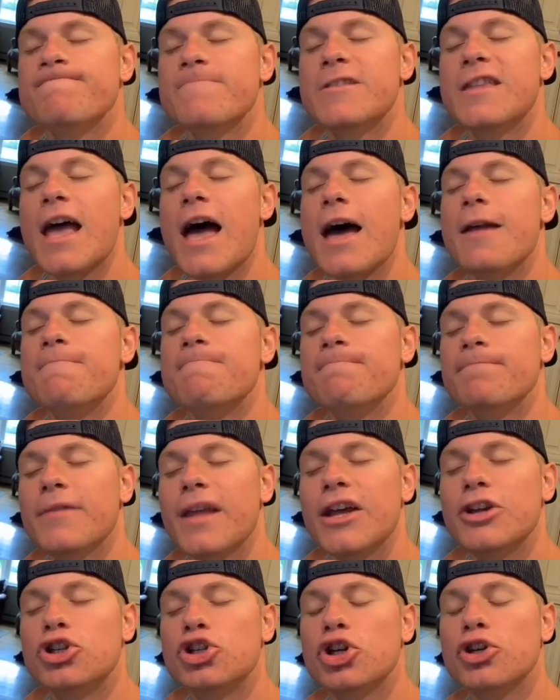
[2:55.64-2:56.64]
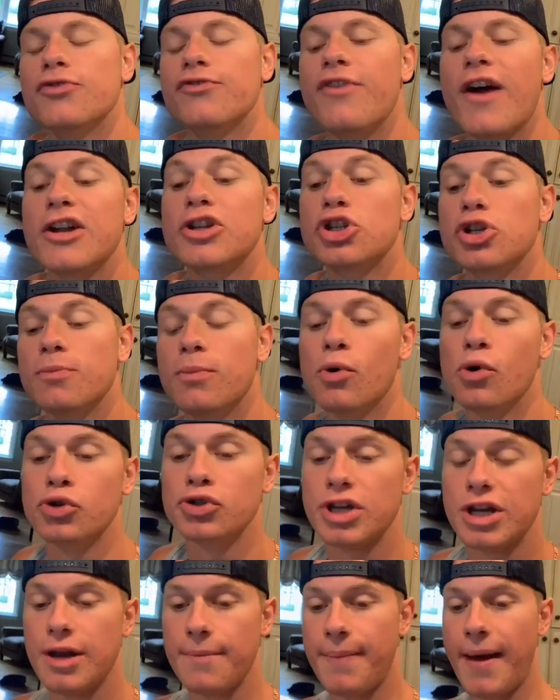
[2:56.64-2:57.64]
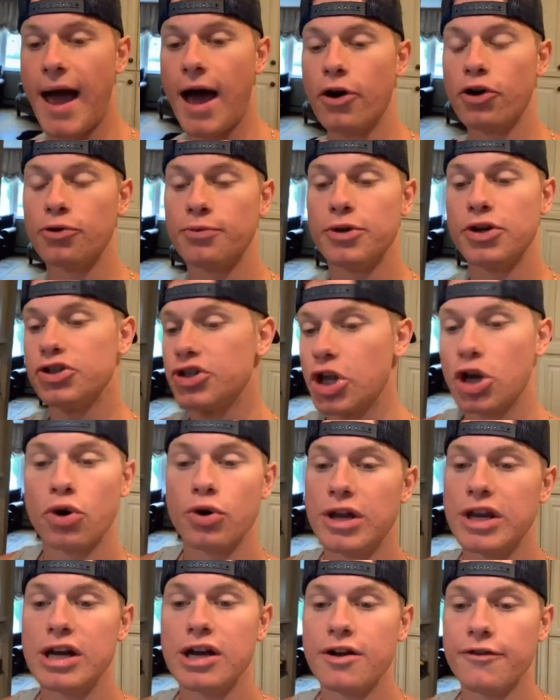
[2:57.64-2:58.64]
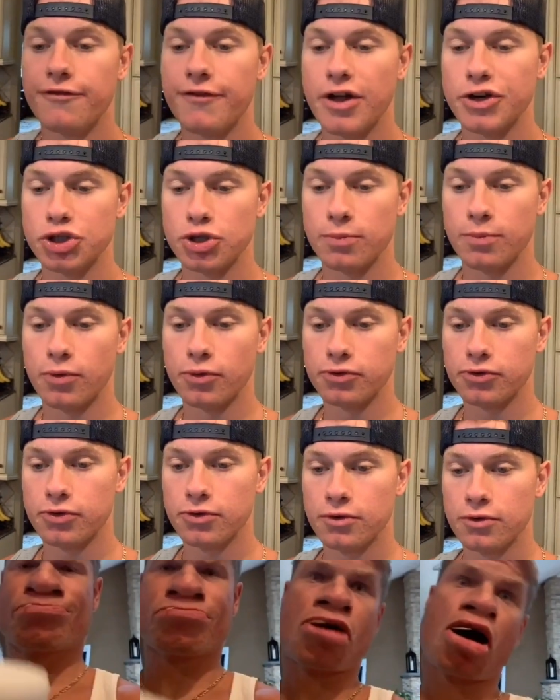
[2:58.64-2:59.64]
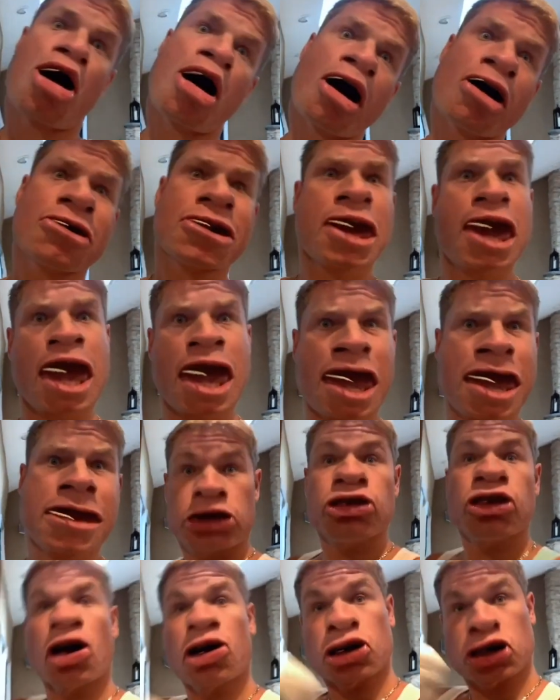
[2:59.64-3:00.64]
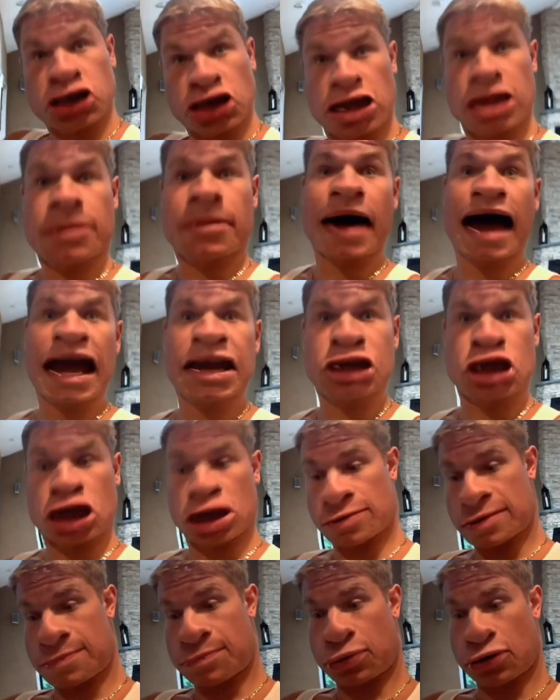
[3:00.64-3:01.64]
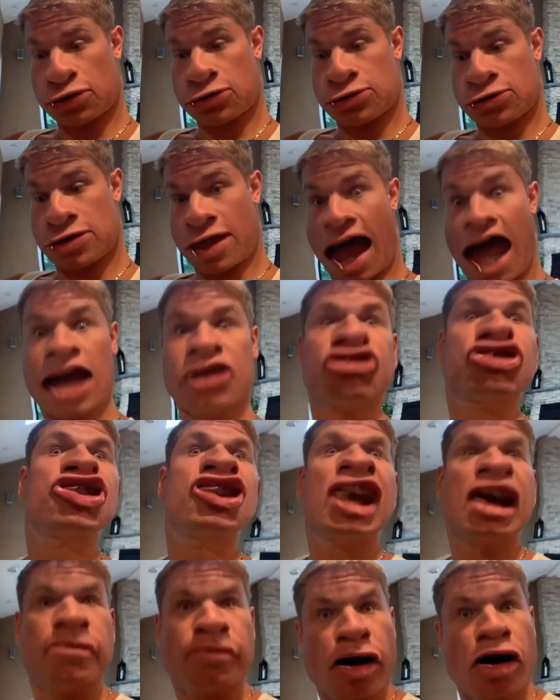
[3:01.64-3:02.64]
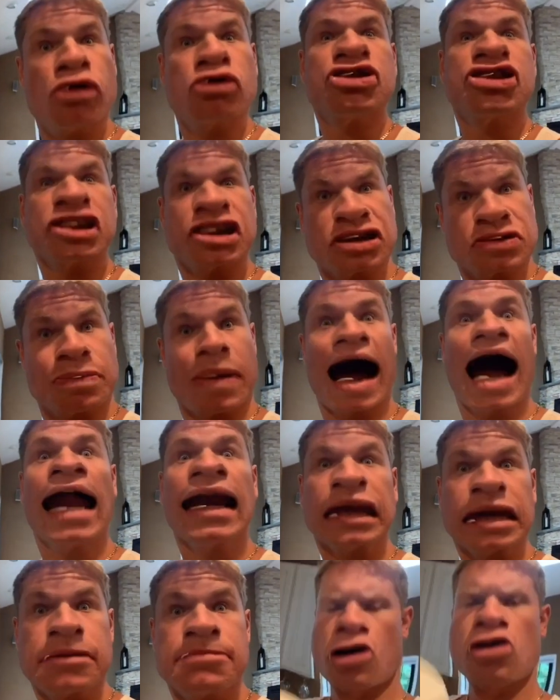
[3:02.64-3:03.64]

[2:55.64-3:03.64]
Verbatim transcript: Dad, it's just vegetables in a powder because I don't need enough vegetables. Oh yeah? No son of mine's gonna be putting non-GMOs in his body.